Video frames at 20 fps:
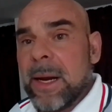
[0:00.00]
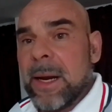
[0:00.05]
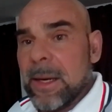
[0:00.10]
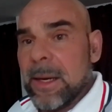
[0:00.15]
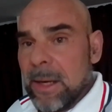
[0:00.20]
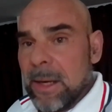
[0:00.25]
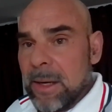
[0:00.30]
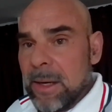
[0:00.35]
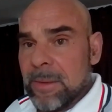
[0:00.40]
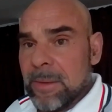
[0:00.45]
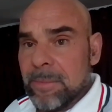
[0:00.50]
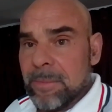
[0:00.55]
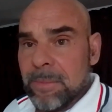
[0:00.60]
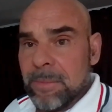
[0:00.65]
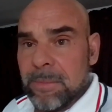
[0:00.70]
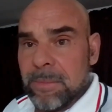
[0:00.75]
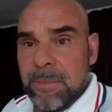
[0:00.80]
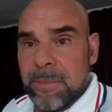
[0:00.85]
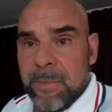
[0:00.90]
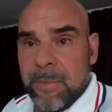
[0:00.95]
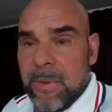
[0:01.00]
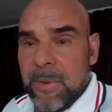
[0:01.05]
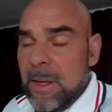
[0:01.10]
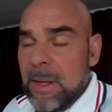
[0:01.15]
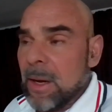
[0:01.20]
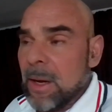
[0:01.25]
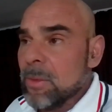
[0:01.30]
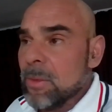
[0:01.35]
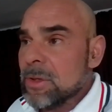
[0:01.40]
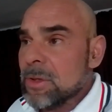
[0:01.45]
I
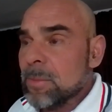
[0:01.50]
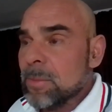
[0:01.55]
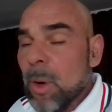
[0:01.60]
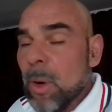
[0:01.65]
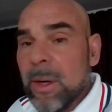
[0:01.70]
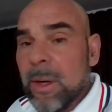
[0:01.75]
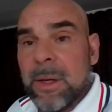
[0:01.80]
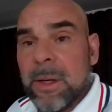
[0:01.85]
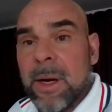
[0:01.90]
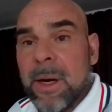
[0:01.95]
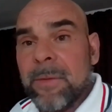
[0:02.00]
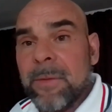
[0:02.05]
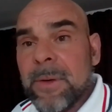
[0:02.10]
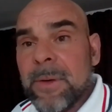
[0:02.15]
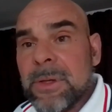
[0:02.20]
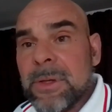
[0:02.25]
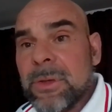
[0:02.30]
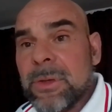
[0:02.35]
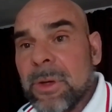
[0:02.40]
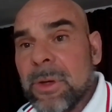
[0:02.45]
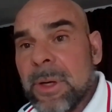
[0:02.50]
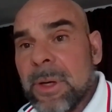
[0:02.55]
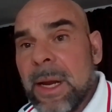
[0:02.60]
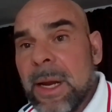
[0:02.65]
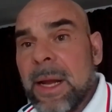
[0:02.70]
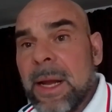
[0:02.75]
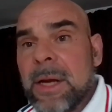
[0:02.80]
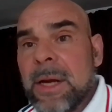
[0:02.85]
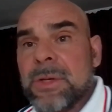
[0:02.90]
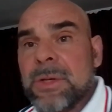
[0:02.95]
think I was smart enough at a certain
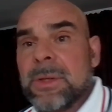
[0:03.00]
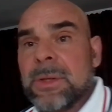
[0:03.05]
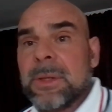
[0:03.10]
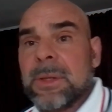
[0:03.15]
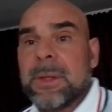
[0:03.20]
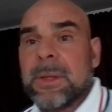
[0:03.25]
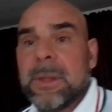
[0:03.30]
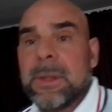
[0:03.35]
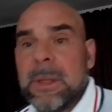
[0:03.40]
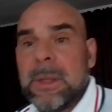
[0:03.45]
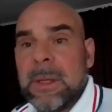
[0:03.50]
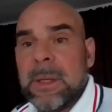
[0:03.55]
age to